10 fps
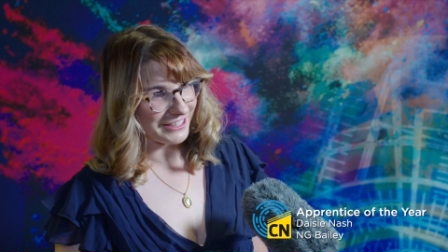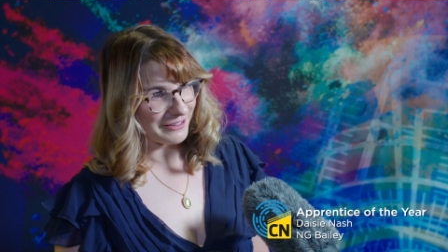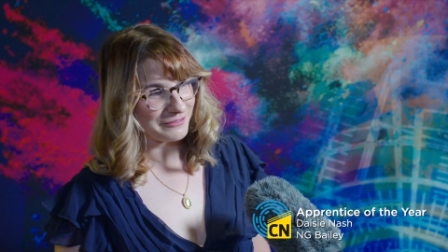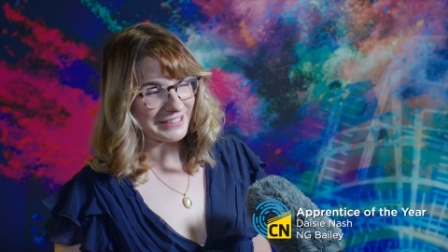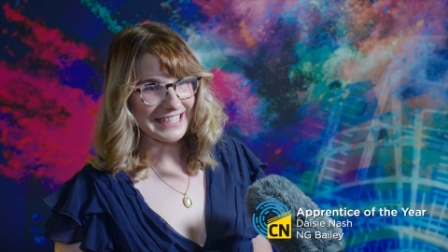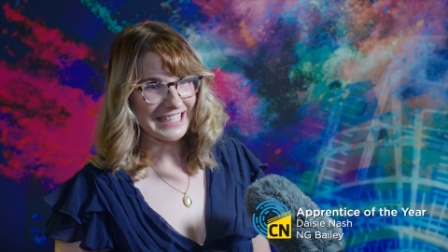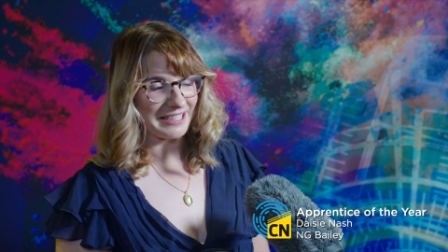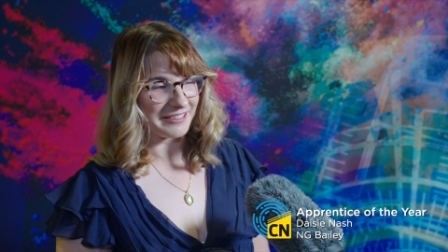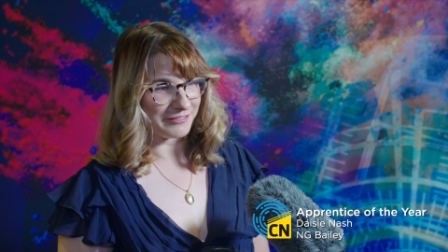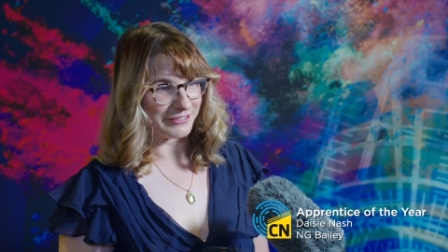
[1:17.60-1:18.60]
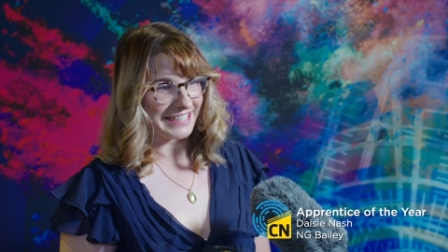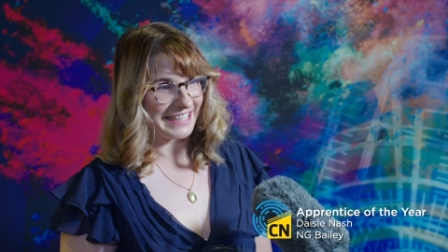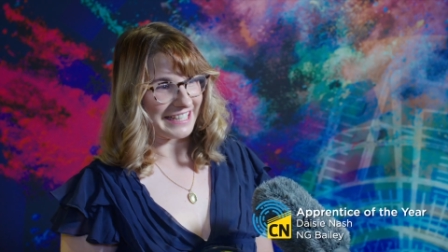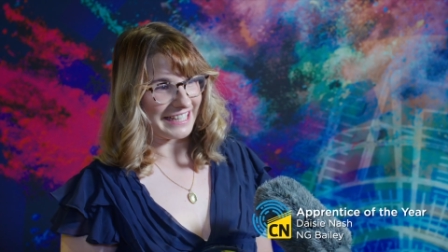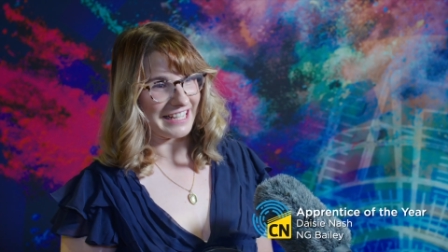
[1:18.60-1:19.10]
I'm really,
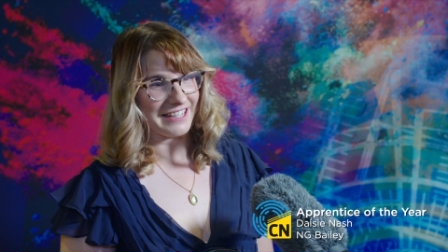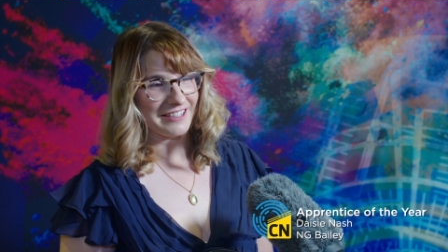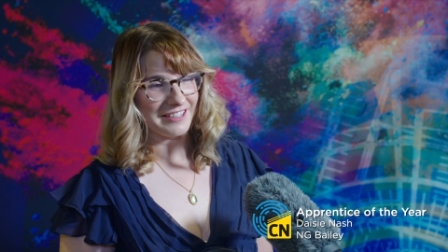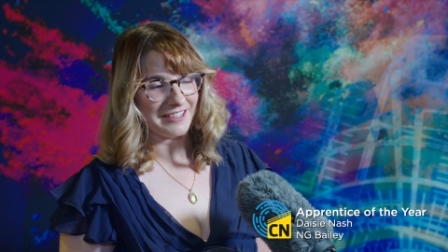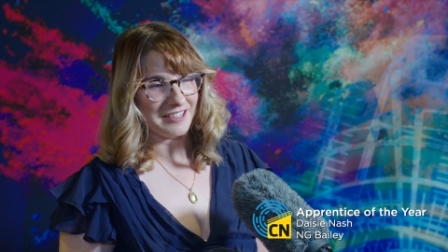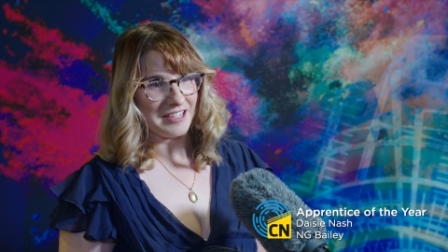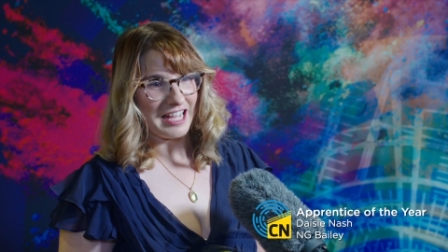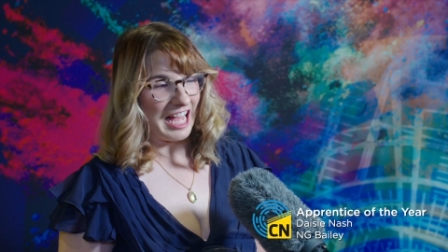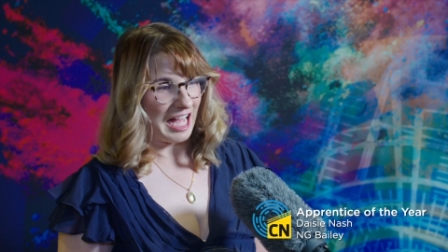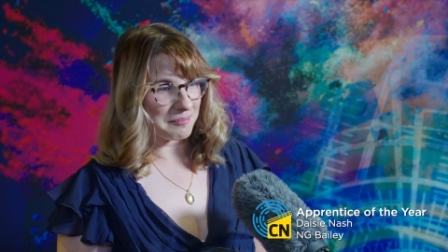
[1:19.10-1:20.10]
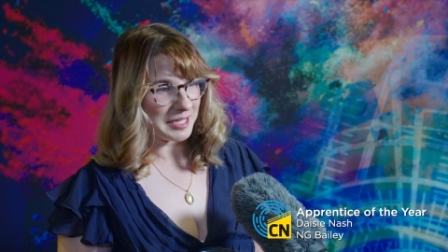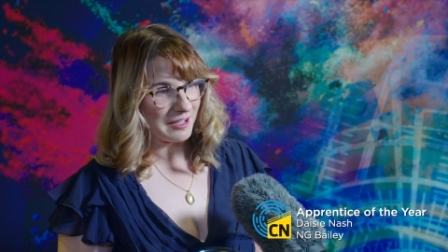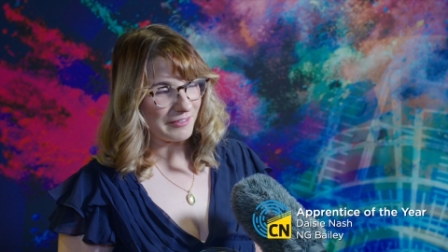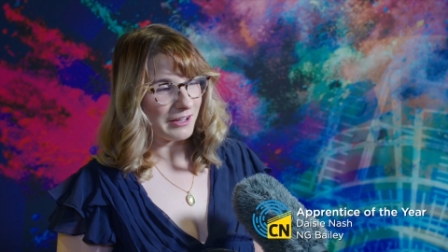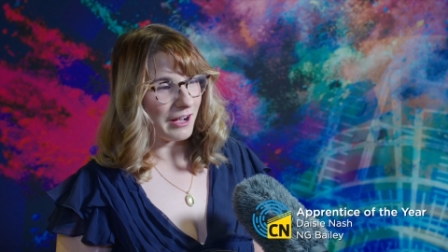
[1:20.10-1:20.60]
really happy.
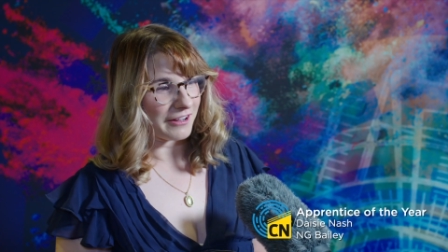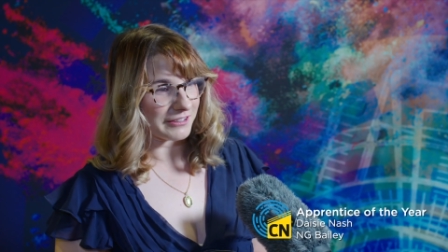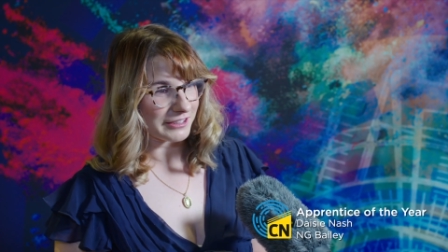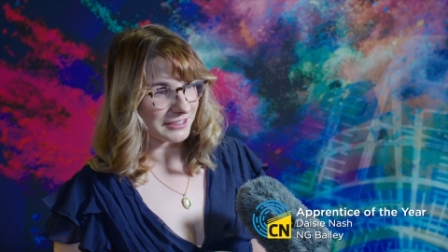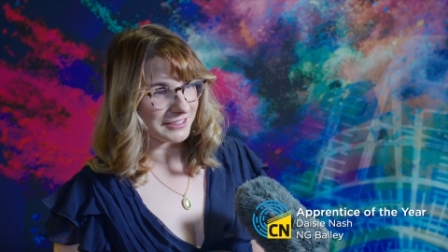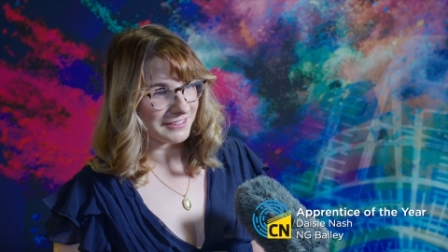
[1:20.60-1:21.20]
I feel honoured.